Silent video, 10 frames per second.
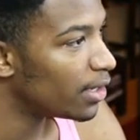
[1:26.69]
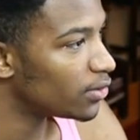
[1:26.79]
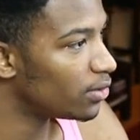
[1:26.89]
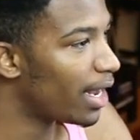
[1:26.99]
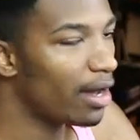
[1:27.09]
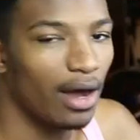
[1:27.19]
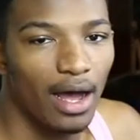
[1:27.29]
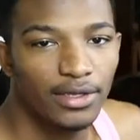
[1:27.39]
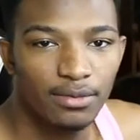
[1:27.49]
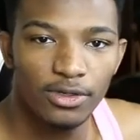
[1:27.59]
So now,
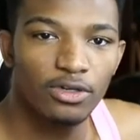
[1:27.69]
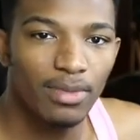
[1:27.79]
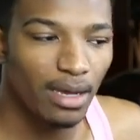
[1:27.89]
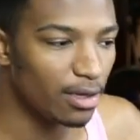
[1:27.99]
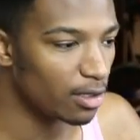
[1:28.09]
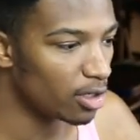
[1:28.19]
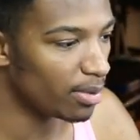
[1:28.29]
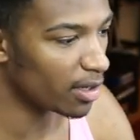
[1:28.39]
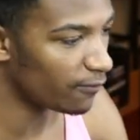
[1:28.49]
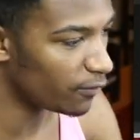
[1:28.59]
some of you may be a little
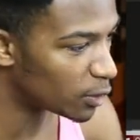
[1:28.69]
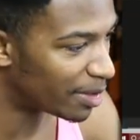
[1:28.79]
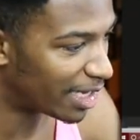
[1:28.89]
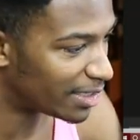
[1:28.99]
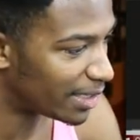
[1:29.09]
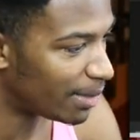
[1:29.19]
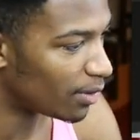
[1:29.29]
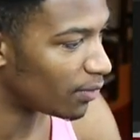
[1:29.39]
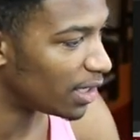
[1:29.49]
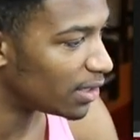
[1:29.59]
bit confused by that
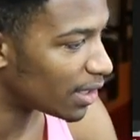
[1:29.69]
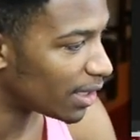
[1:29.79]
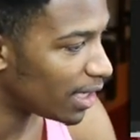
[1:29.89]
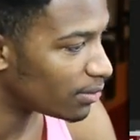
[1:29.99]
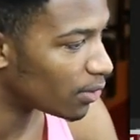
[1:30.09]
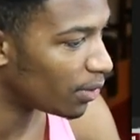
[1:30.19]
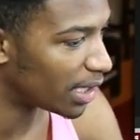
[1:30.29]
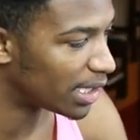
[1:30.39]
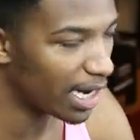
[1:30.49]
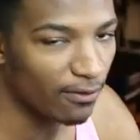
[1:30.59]
statement. When he said that he was going
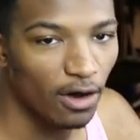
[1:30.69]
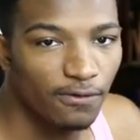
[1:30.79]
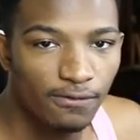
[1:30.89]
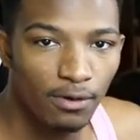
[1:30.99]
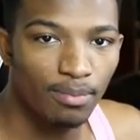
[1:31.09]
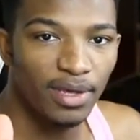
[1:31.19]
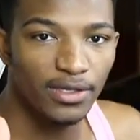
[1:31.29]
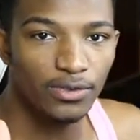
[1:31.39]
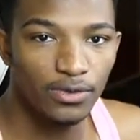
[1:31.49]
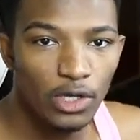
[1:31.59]
to shave off 4
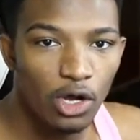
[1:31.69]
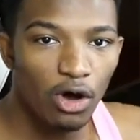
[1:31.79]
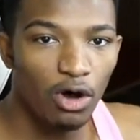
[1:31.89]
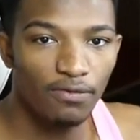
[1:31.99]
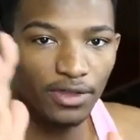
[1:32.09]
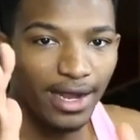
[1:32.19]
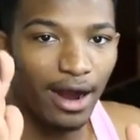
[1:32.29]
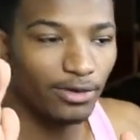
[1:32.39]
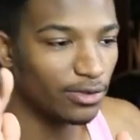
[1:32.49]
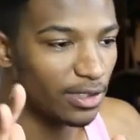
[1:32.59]
pixels off of the
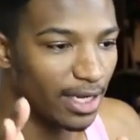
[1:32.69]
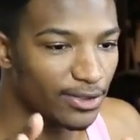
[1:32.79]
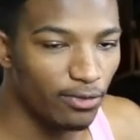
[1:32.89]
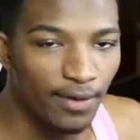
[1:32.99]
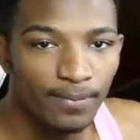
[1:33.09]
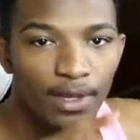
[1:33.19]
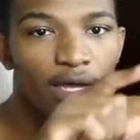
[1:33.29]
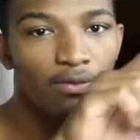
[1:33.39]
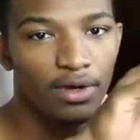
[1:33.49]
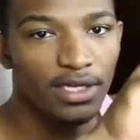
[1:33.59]
character select screen,
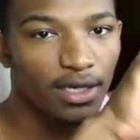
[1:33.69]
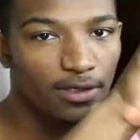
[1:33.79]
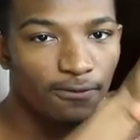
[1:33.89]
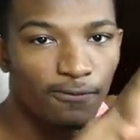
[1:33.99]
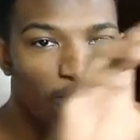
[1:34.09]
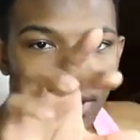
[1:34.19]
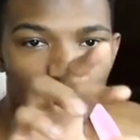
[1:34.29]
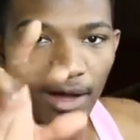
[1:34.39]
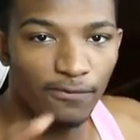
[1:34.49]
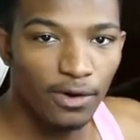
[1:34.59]
when it does 40
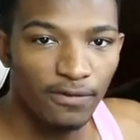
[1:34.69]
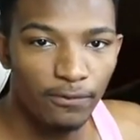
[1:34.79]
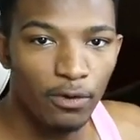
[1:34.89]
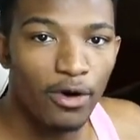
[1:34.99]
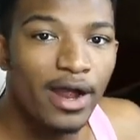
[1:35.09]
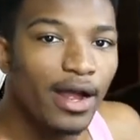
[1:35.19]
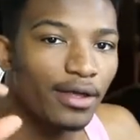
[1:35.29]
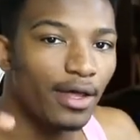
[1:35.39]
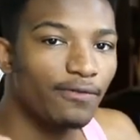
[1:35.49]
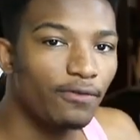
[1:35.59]
by 44,
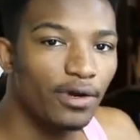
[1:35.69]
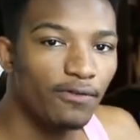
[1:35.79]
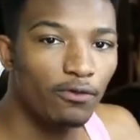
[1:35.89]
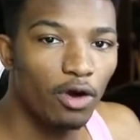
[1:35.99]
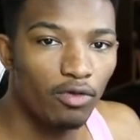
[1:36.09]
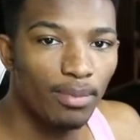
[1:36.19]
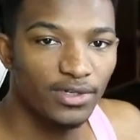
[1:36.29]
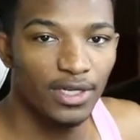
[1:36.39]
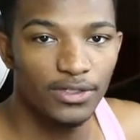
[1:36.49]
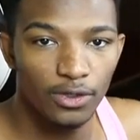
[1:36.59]
that 44
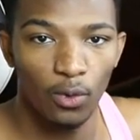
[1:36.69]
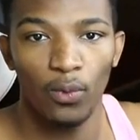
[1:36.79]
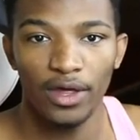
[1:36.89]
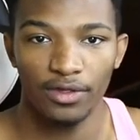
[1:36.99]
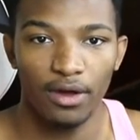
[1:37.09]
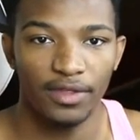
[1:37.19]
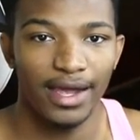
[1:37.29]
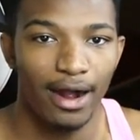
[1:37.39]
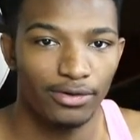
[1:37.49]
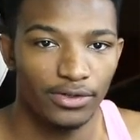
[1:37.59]
represents the width of the
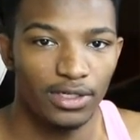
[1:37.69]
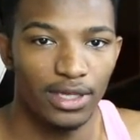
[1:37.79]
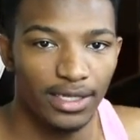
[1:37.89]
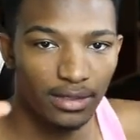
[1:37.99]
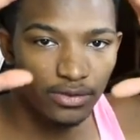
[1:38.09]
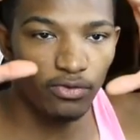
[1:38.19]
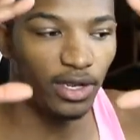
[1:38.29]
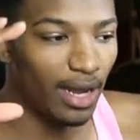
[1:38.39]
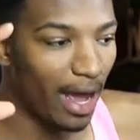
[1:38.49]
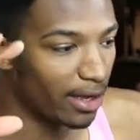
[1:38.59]
character select
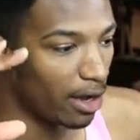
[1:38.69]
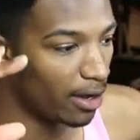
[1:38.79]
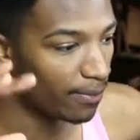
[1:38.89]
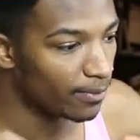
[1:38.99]
screen icon.